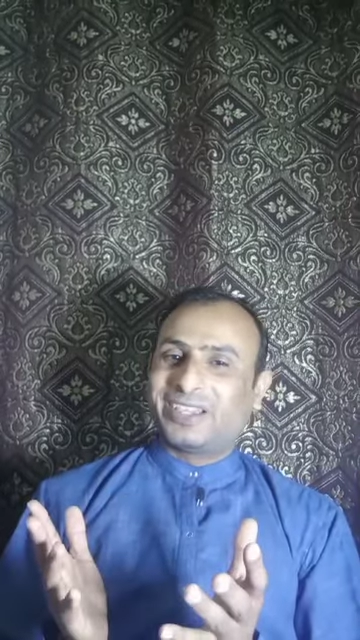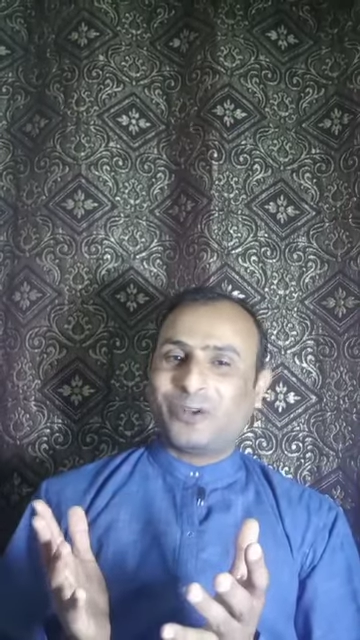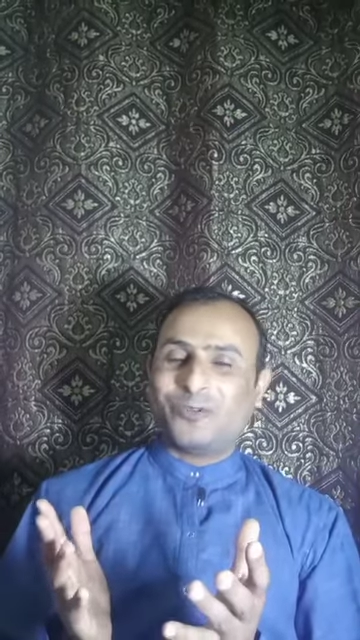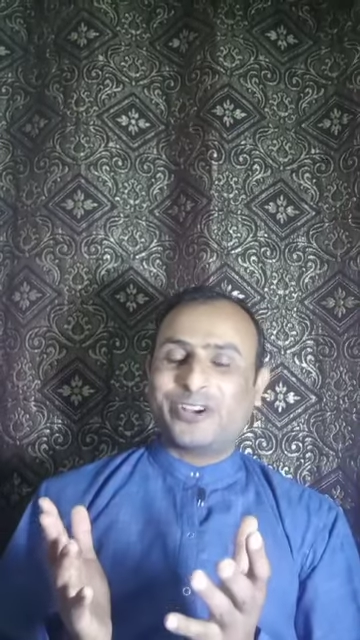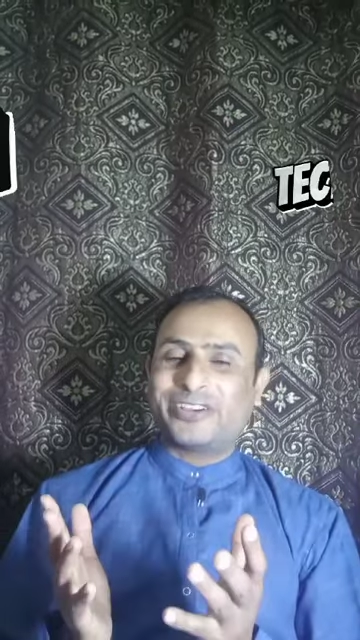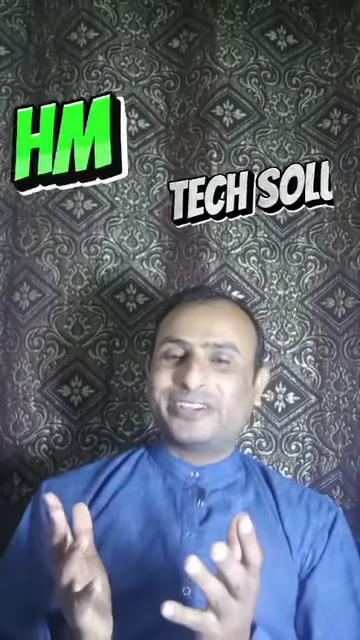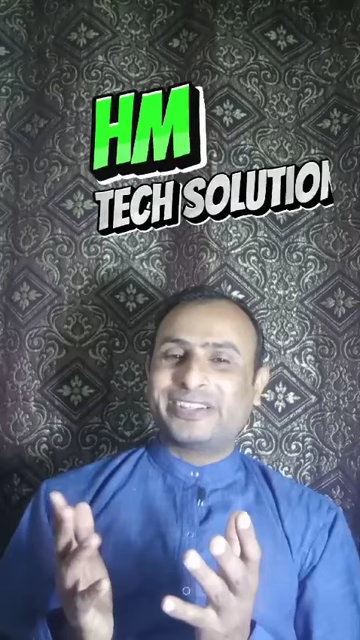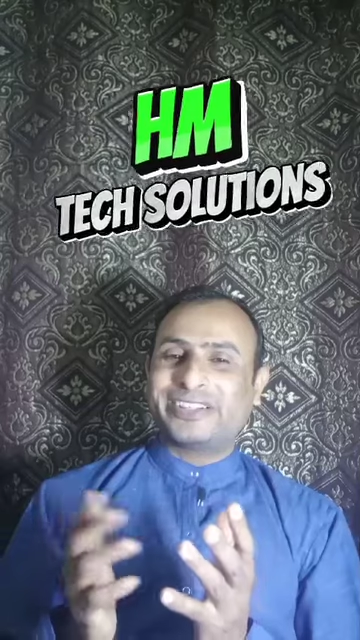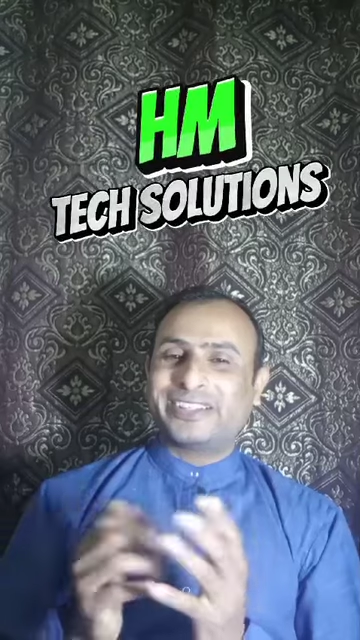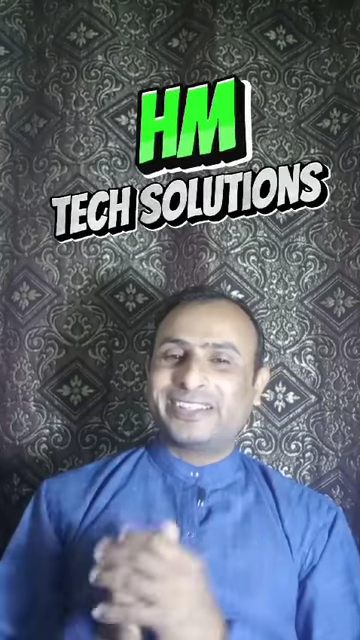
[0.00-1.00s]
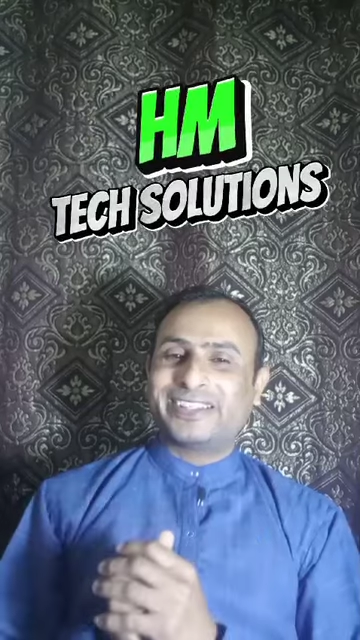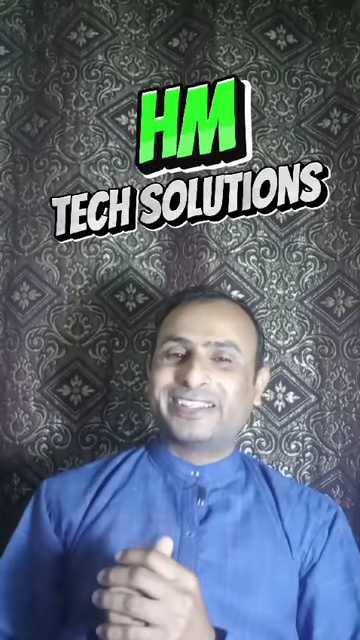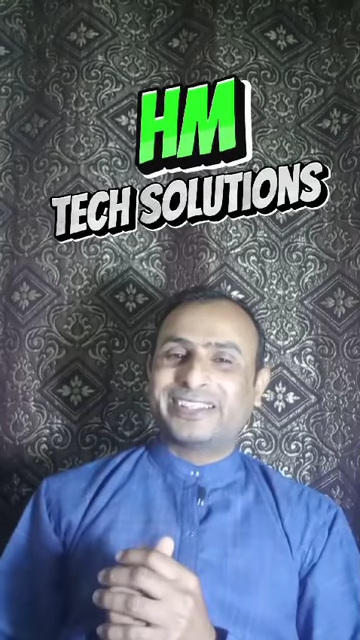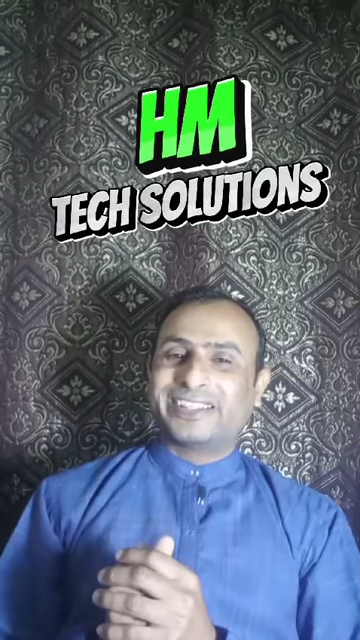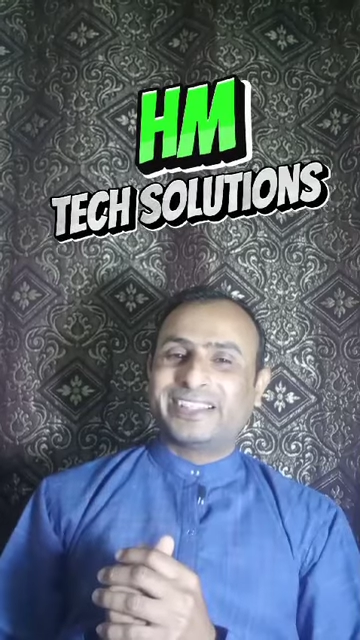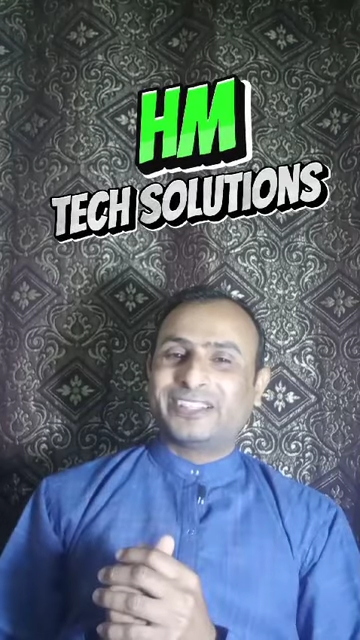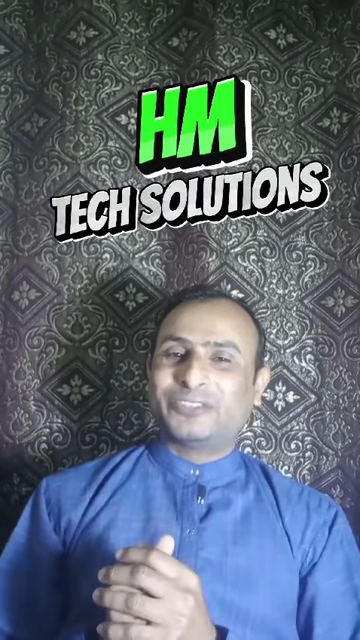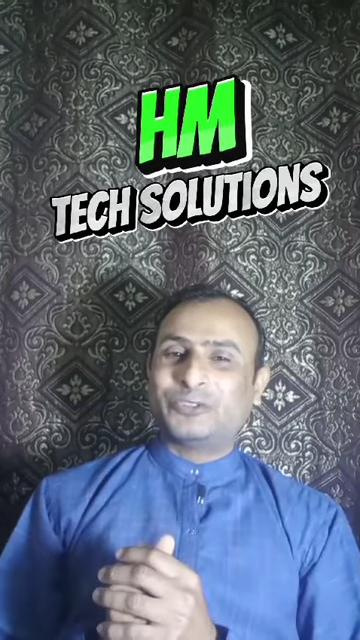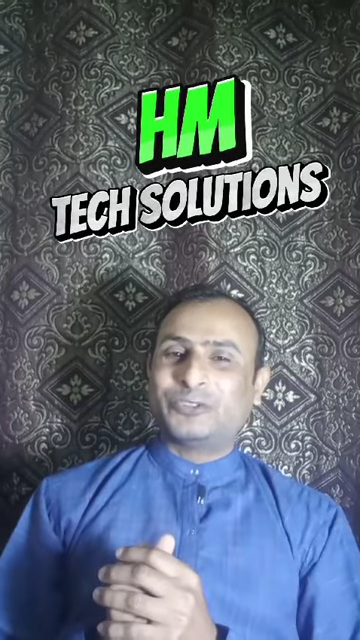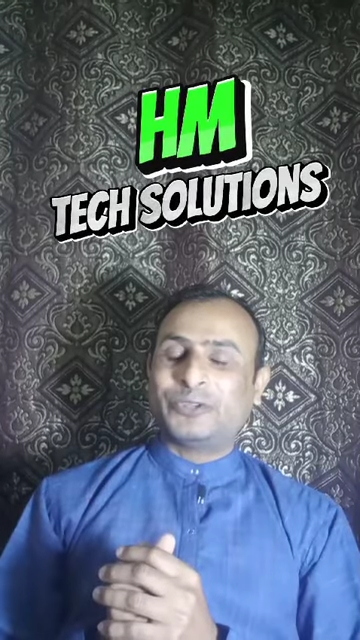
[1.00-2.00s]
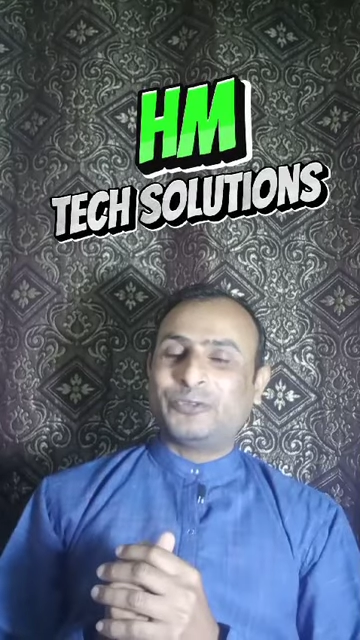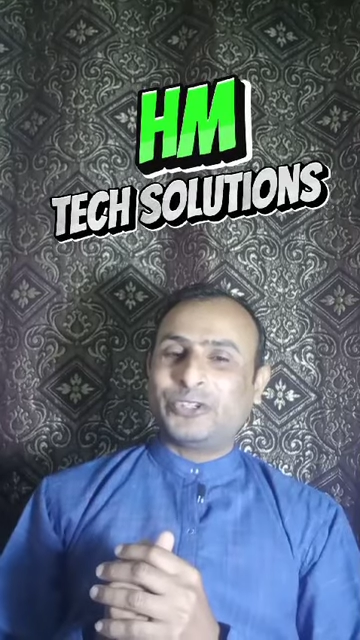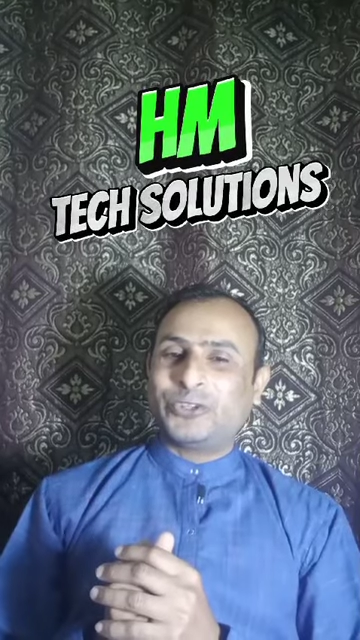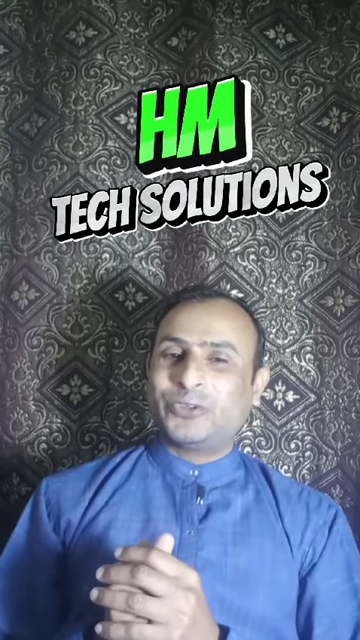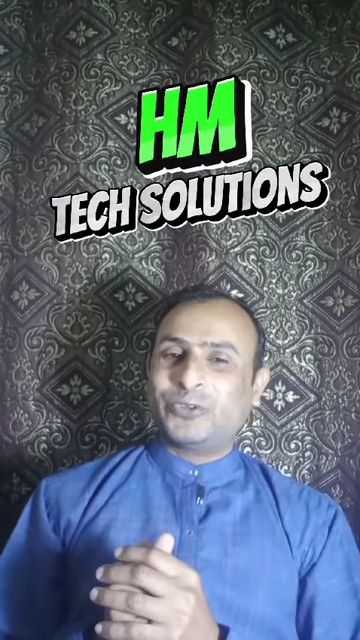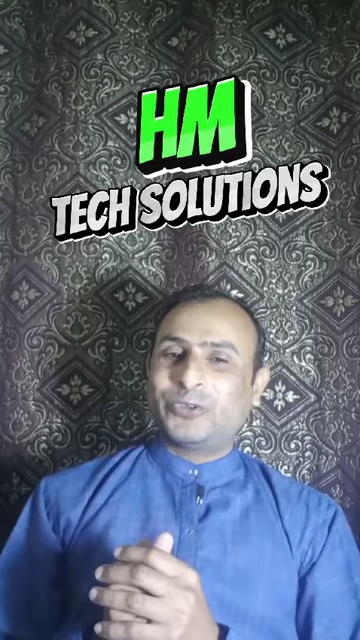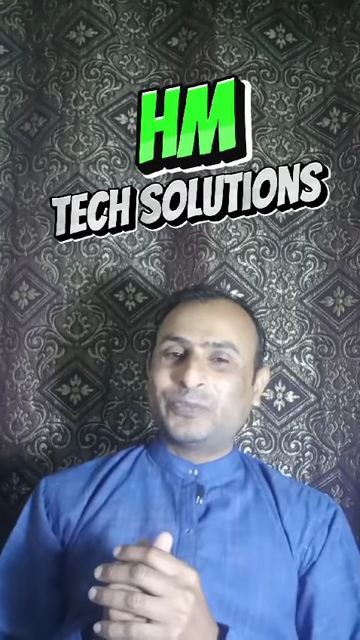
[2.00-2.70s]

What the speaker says: our today video,